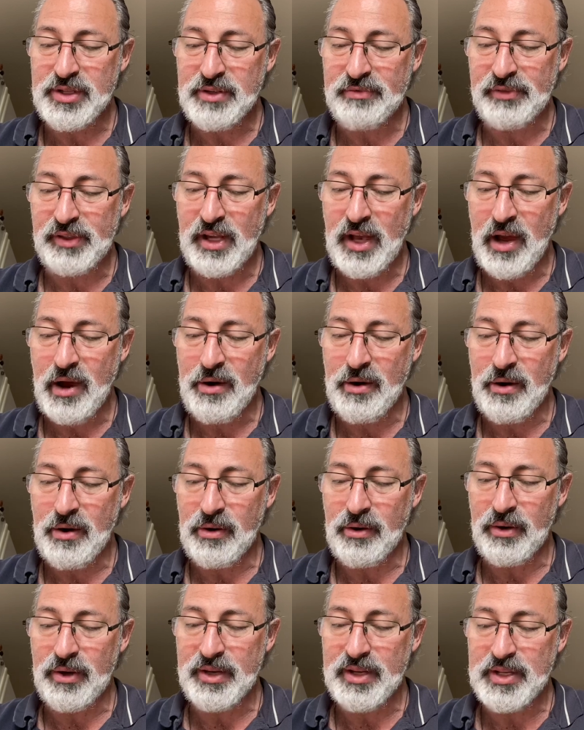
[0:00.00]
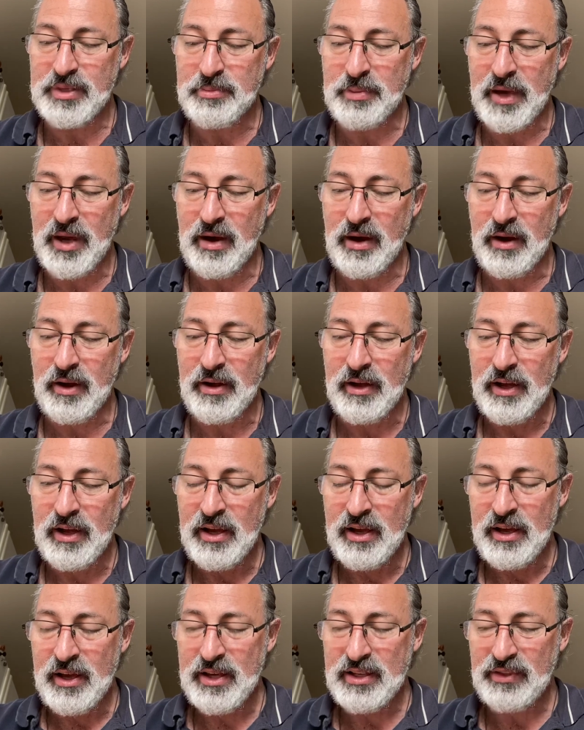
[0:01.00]
of terror or despair.
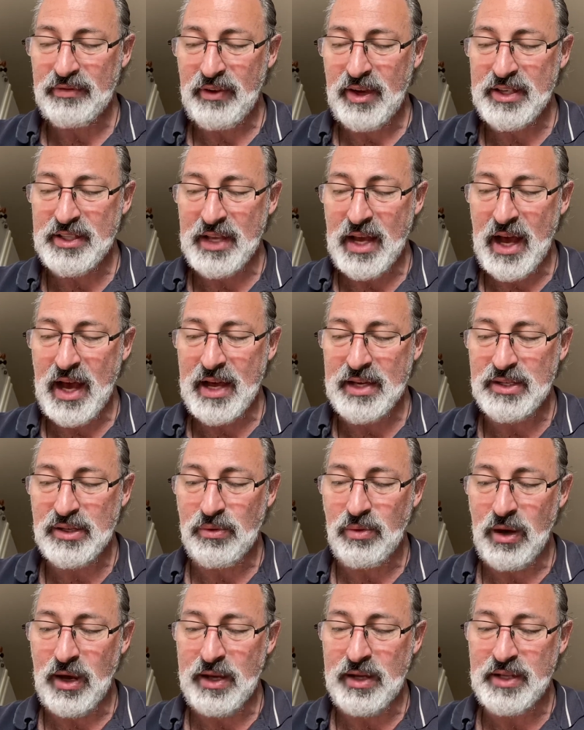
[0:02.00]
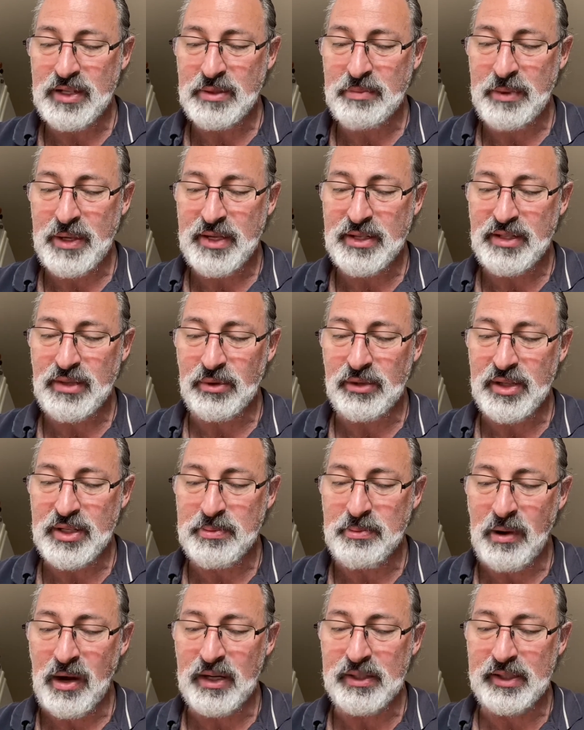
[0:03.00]
His friends ask why he speaks so
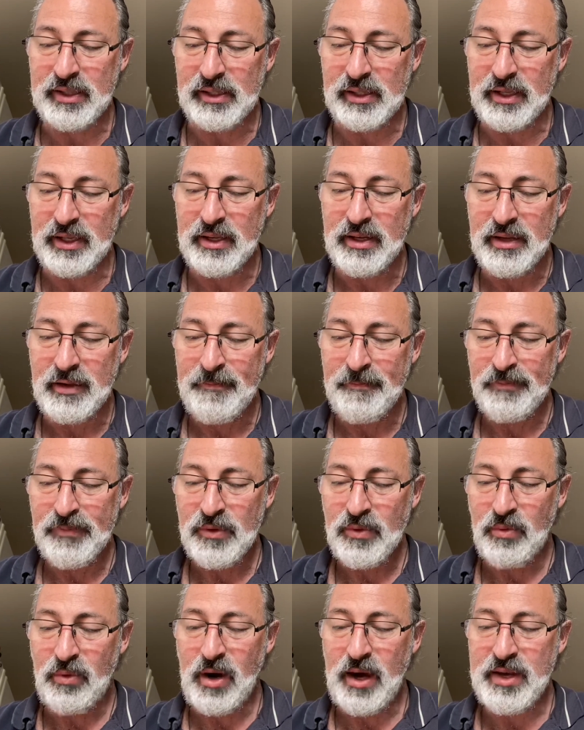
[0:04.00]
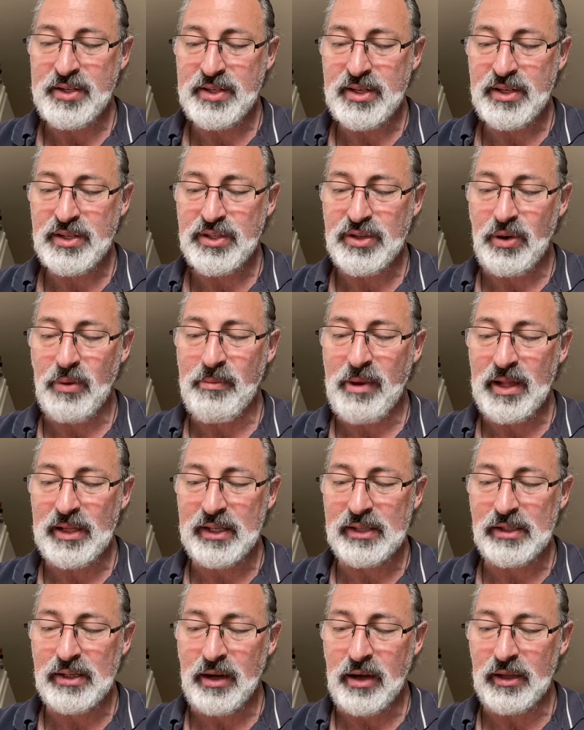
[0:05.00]
despondingly. Why is he so
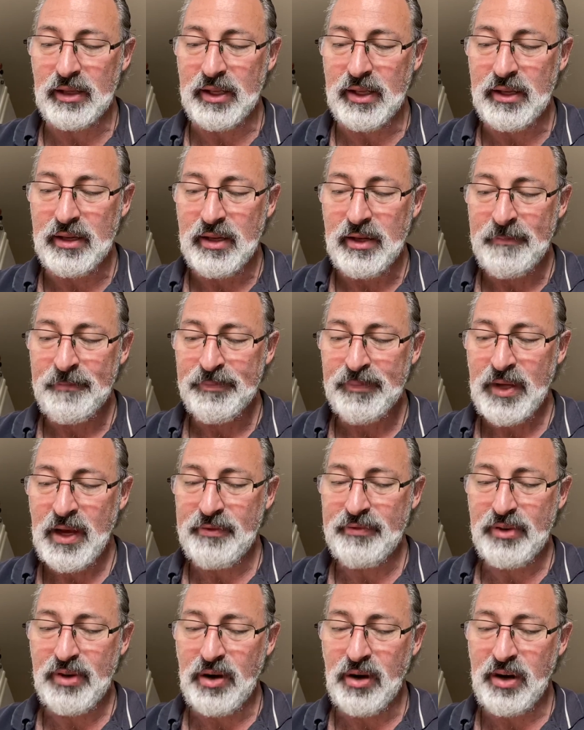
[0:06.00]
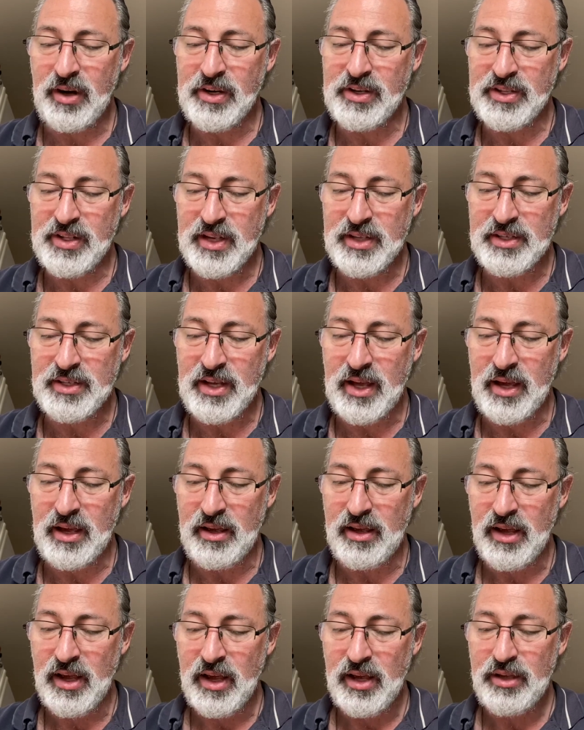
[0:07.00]
melancholy? Have courage, they
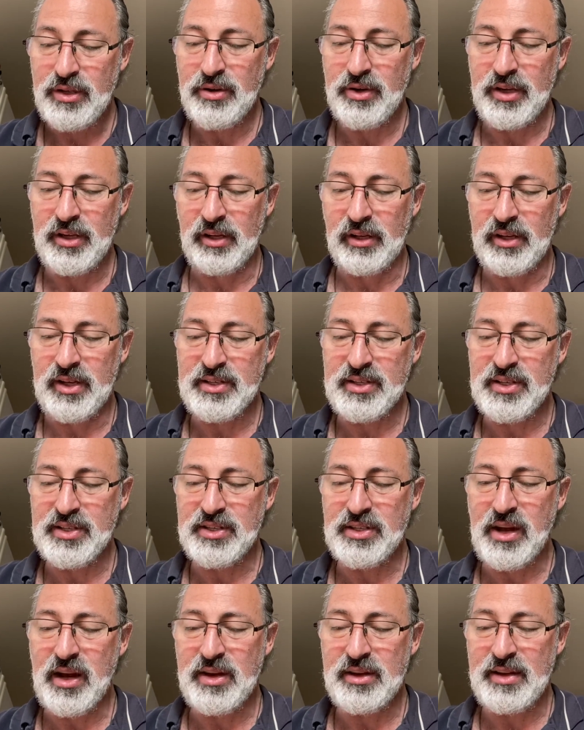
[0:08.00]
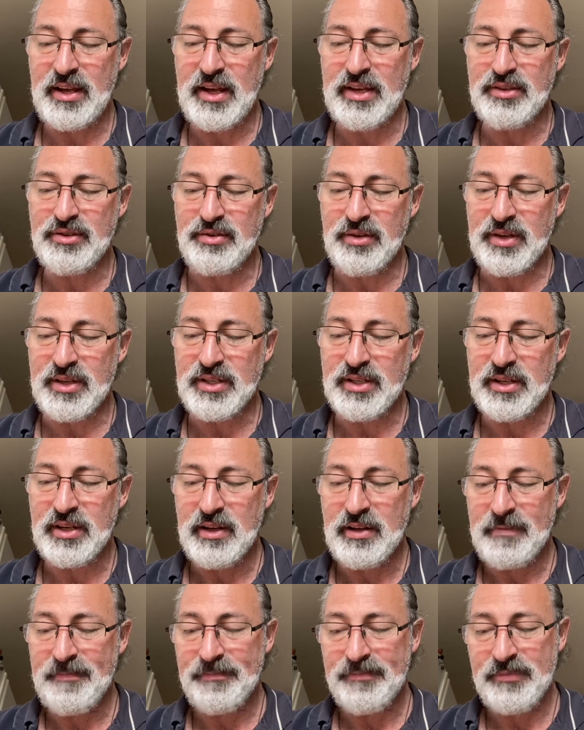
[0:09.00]
say. Your illness is not dangerous.
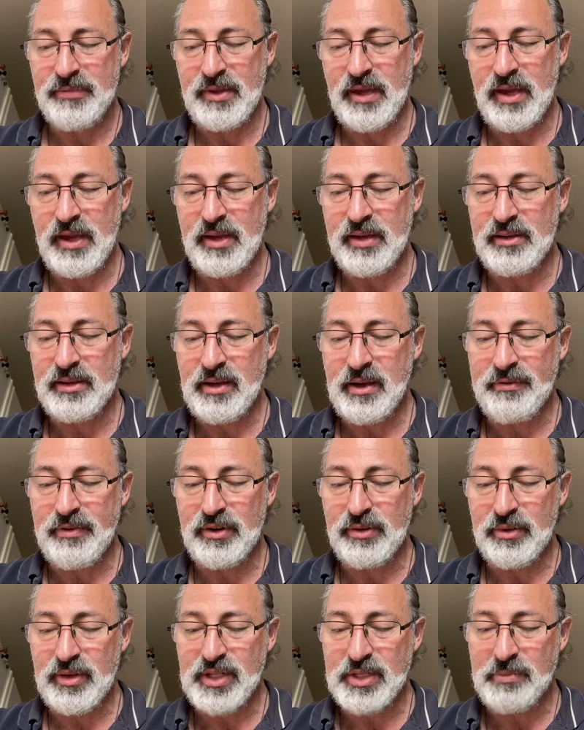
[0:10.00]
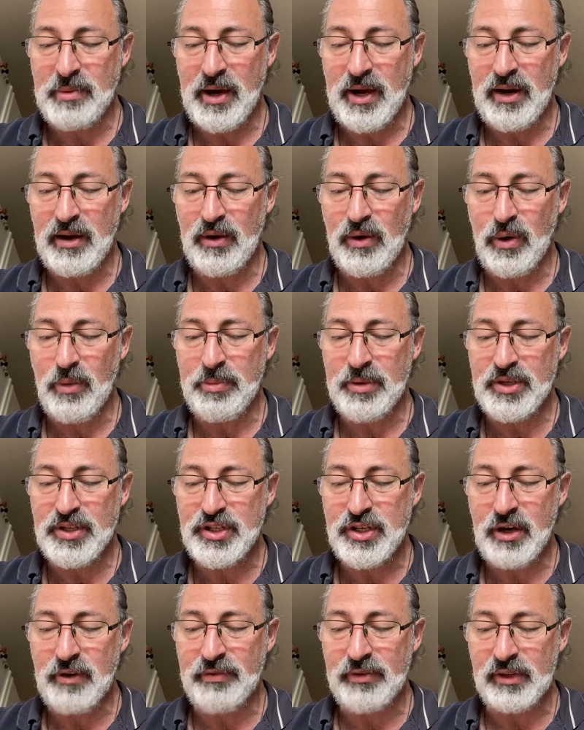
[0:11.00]
They endeavor to inspire hope and
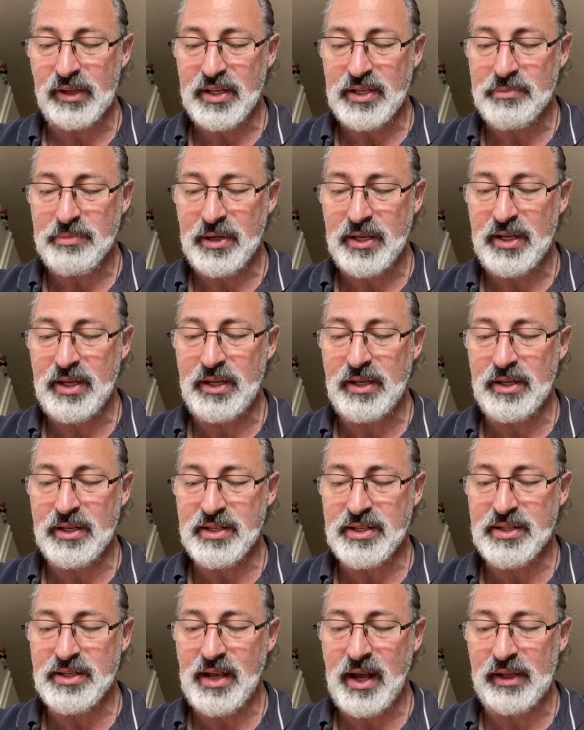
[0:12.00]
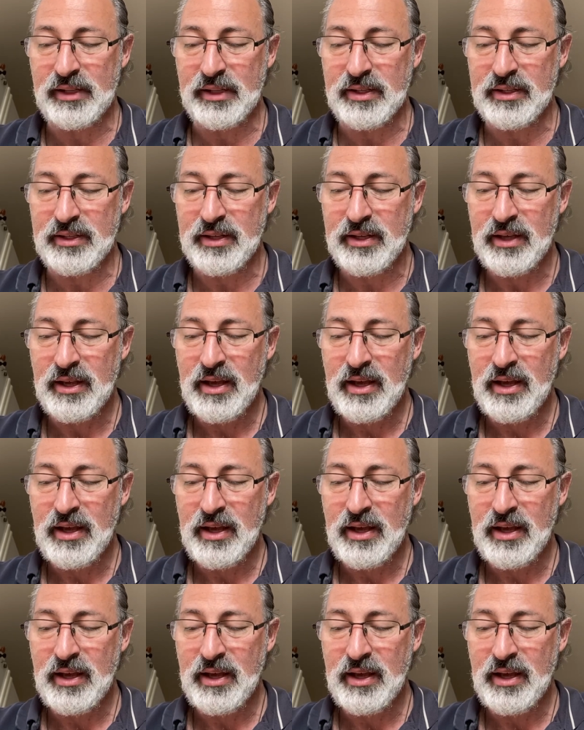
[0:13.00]
cheerfulness, but he is silent.